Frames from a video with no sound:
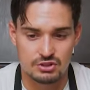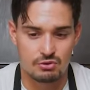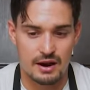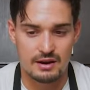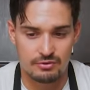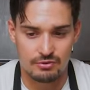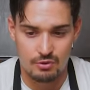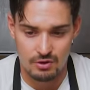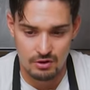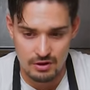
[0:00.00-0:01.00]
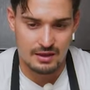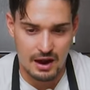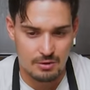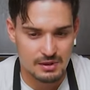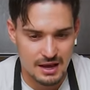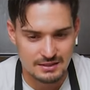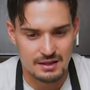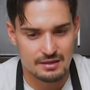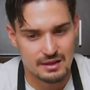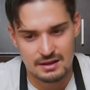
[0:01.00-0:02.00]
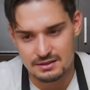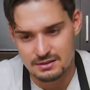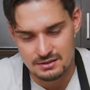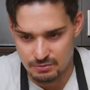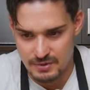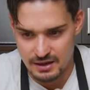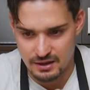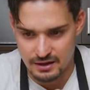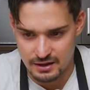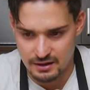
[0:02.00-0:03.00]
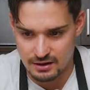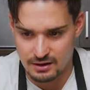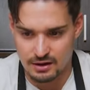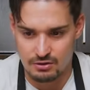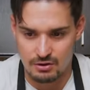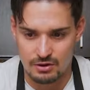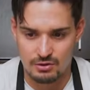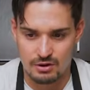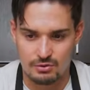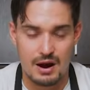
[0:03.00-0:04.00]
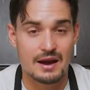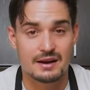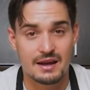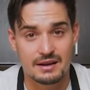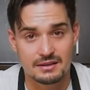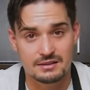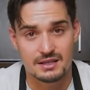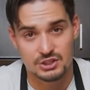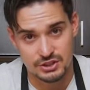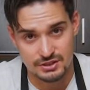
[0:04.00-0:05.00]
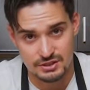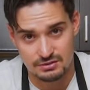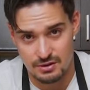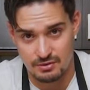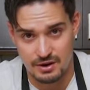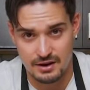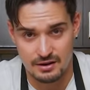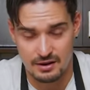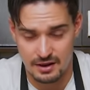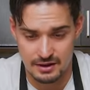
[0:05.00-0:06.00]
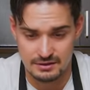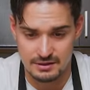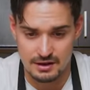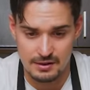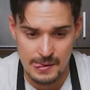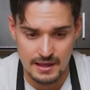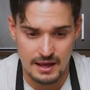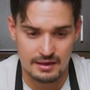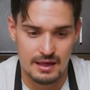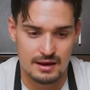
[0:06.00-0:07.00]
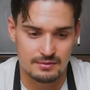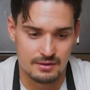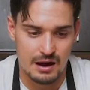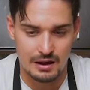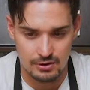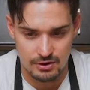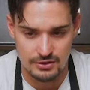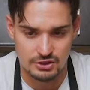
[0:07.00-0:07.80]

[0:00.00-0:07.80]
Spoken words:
great for caramelizing things, making like gratinated dishes, right? And getting that color on the